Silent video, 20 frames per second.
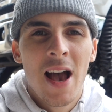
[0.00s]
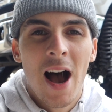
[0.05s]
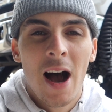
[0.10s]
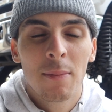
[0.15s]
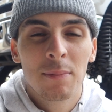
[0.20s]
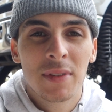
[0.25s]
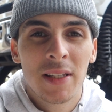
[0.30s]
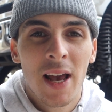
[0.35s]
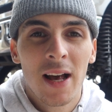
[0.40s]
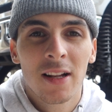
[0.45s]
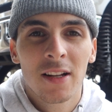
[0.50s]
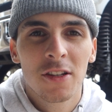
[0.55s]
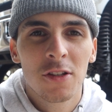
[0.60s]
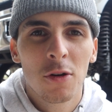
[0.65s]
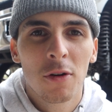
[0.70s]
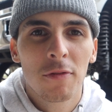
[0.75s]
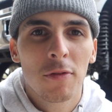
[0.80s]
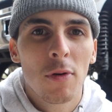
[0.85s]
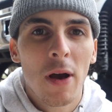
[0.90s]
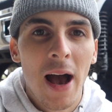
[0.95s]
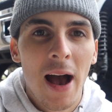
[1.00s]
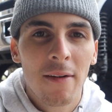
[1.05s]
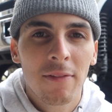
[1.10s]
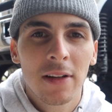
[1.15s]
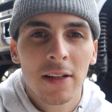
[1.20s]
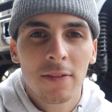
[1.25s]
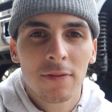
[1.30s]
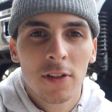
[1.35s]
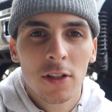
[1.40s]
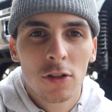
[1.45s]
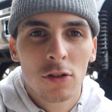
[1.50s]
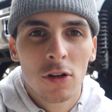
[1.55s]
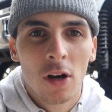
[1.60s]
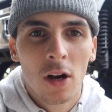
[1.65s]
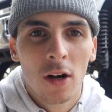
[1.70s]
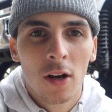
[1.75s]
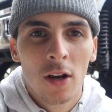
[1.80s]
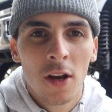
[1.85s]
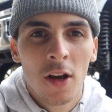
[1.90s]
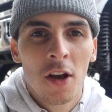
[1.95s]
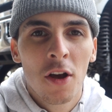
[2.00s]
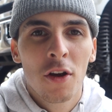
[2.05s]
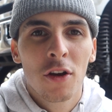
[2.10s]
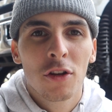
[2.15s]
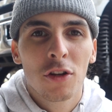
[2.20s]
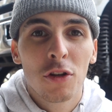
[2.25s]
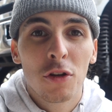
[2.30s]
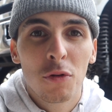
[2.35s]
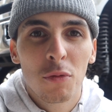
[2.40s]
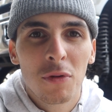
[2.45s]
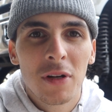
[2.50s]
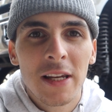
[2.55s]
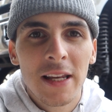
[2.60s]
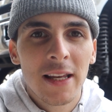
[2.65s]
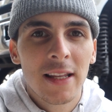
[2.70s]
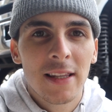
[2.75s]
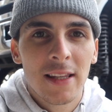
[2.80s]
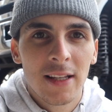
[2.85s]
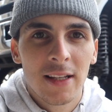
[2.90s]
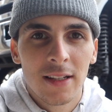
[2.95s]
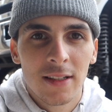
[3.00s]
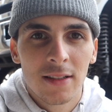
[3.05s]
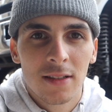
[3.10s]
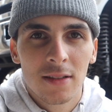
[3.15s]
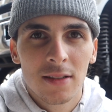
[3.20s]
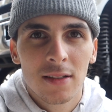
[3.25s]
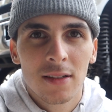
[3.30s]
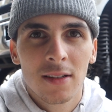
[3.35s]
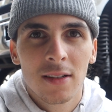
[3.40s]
I'm telling you, if you have a lifted truck, you need these.